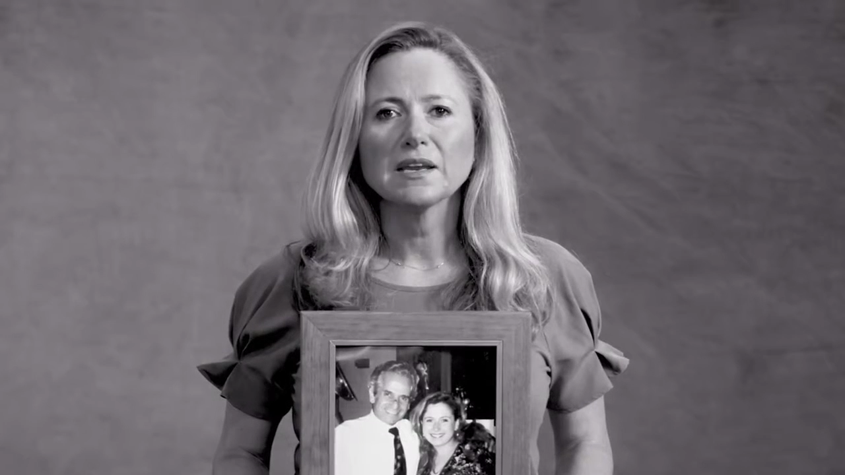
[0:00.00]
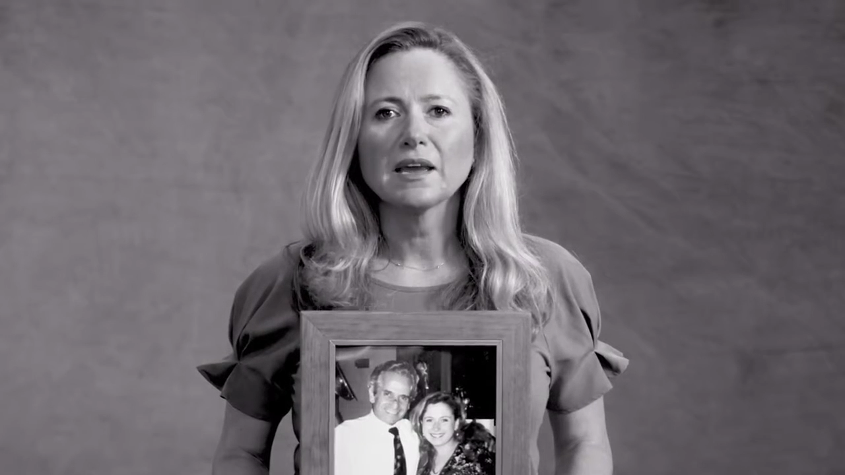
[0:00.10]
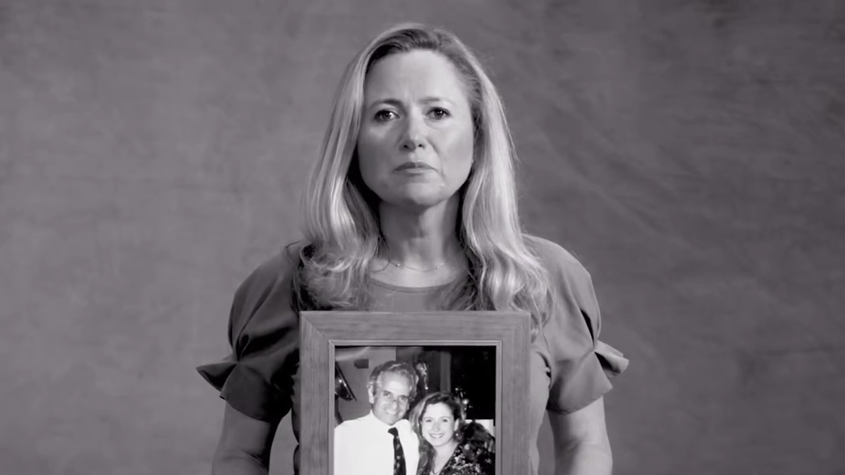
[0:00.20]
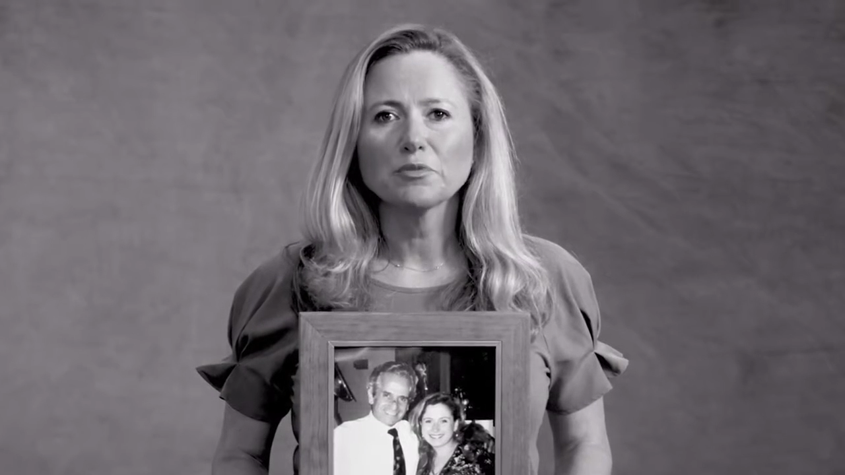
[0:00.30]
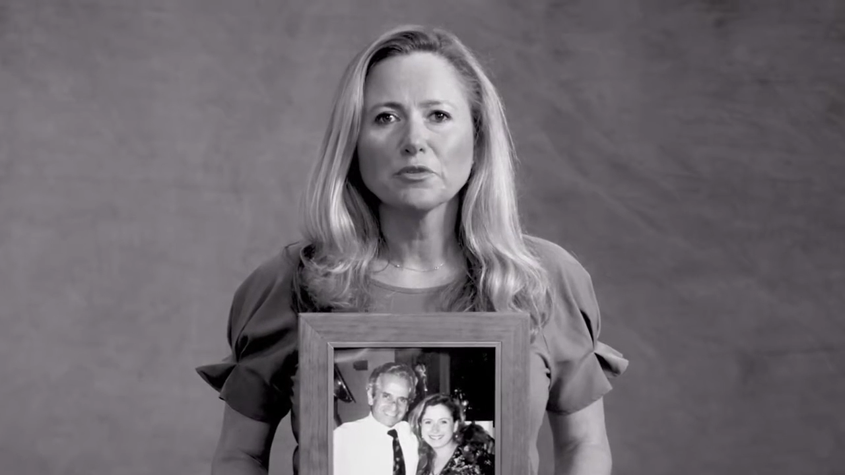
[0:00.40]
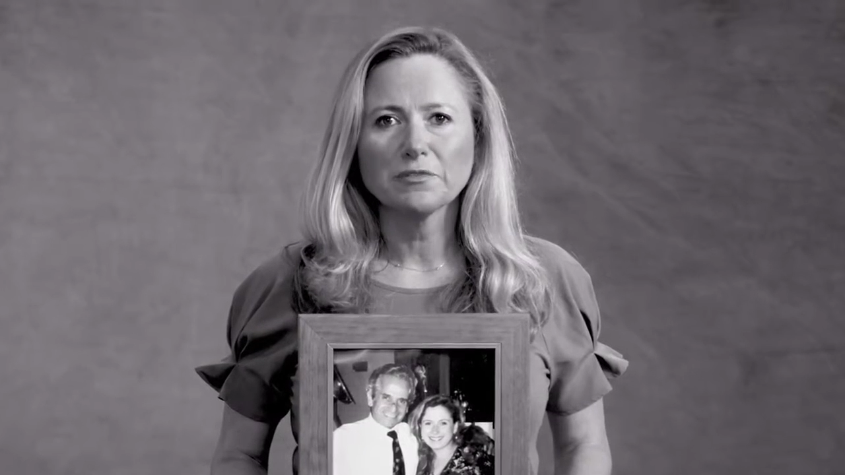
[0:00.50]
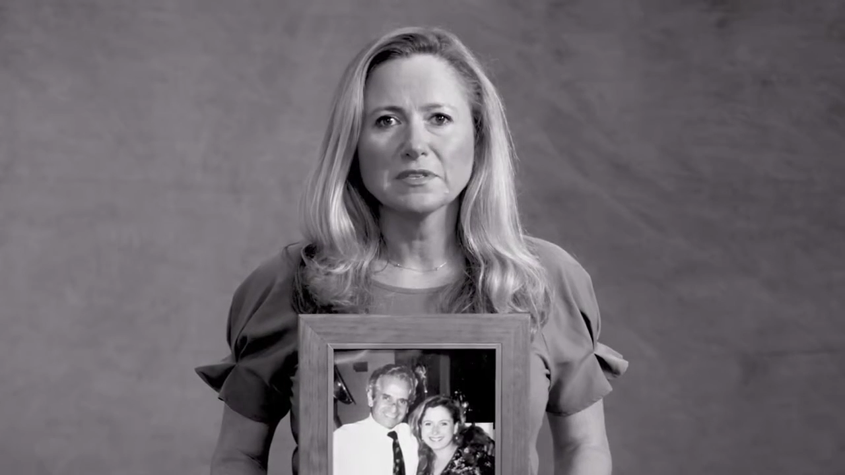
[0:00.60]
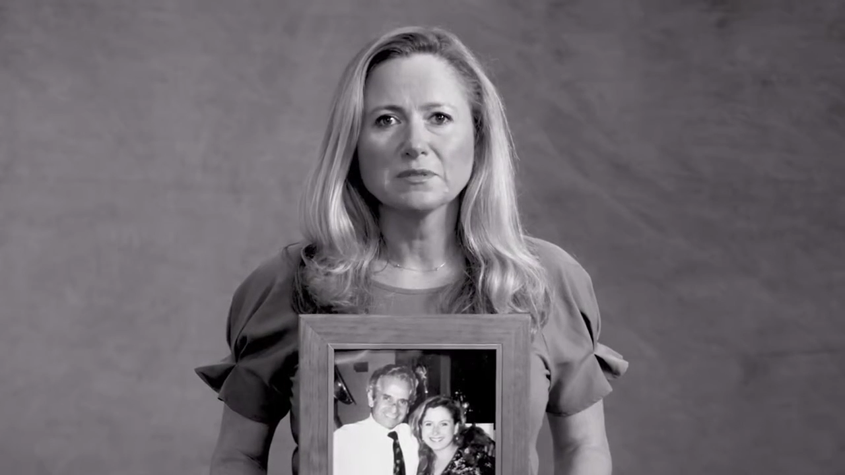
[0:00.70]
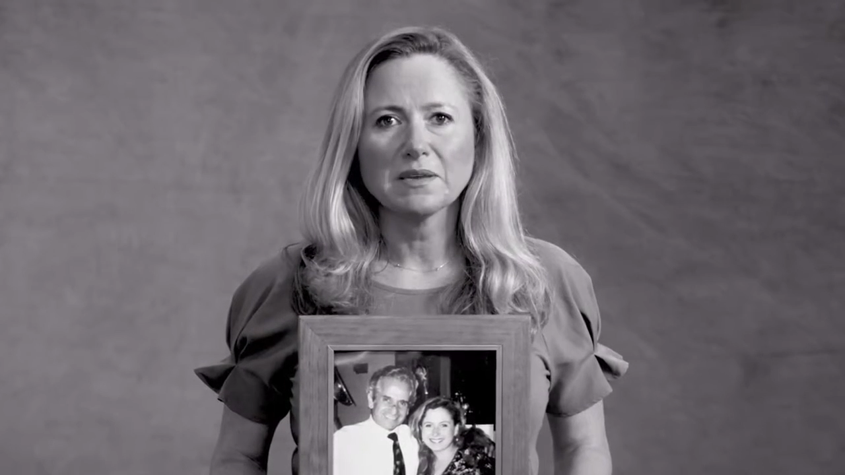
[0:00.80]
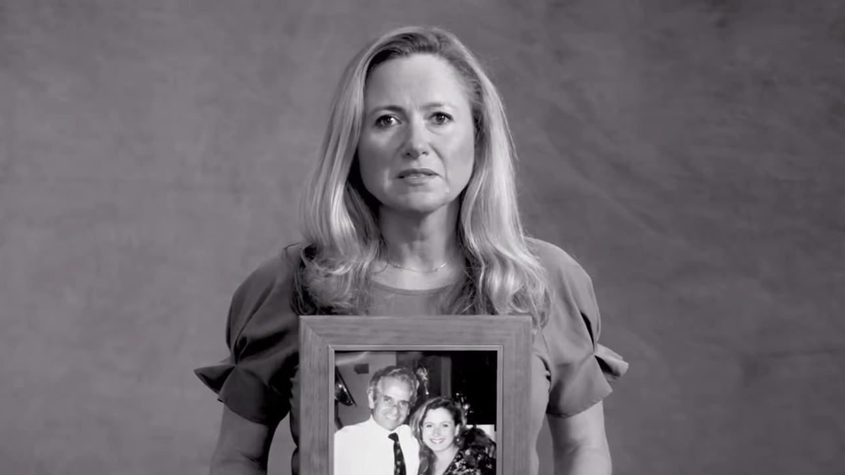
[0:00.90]
and I approve
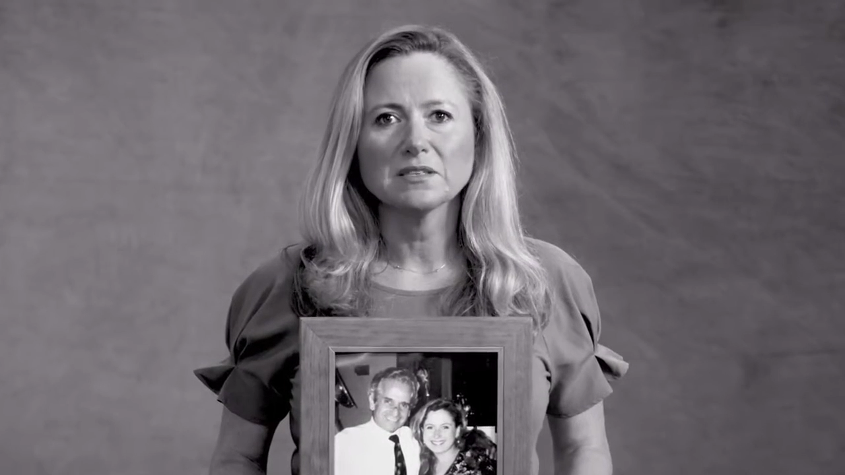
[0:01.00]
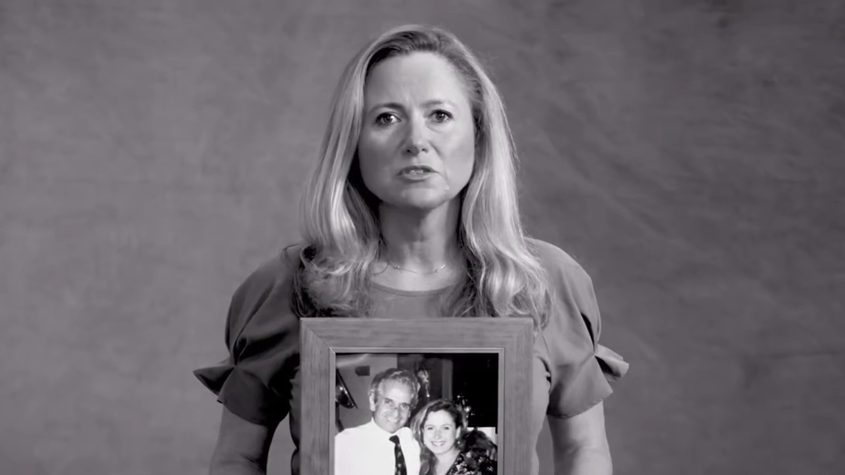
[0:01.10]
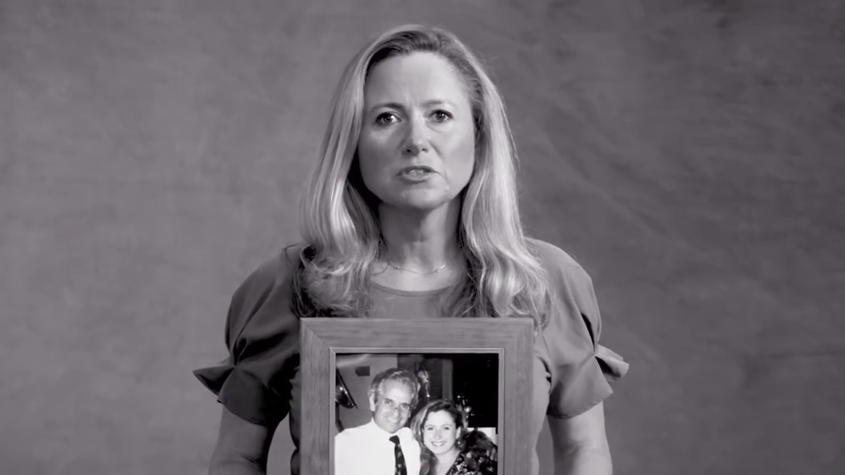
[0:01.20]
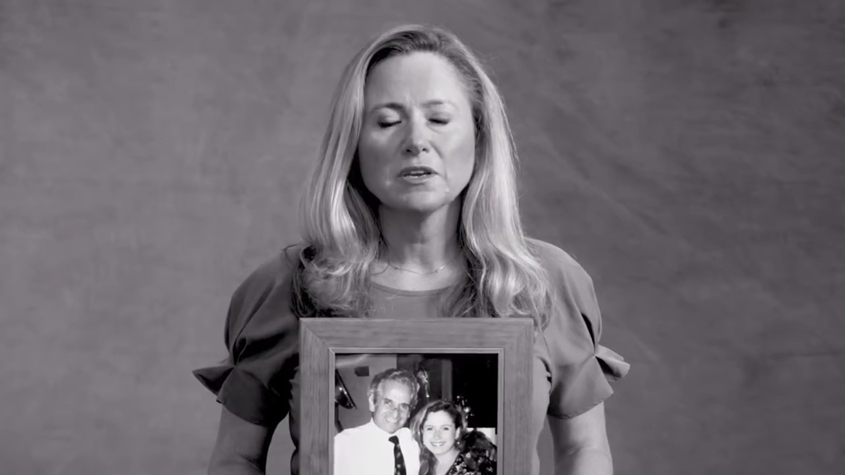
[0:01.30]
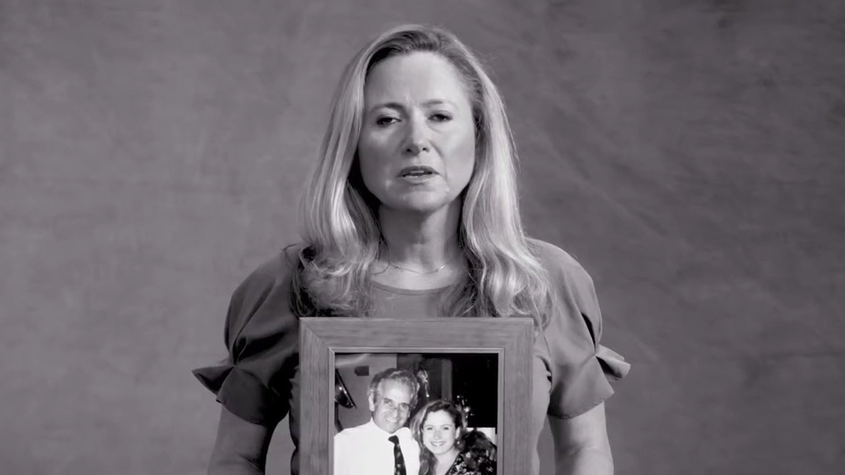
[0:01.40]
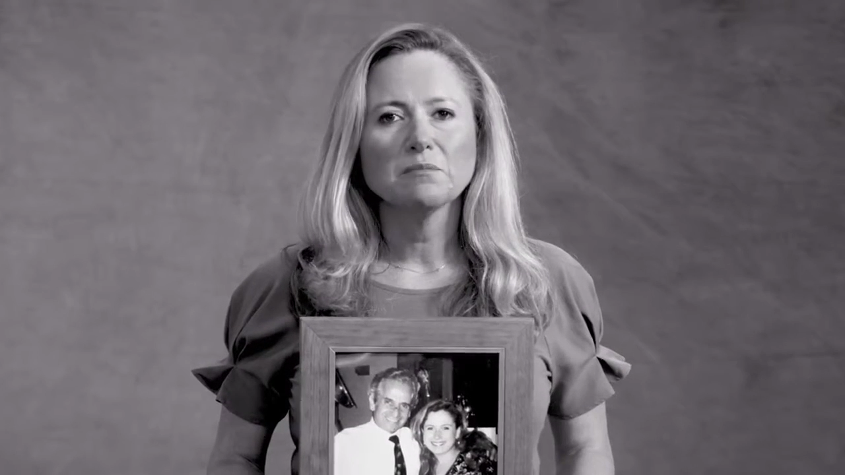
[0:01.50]
this message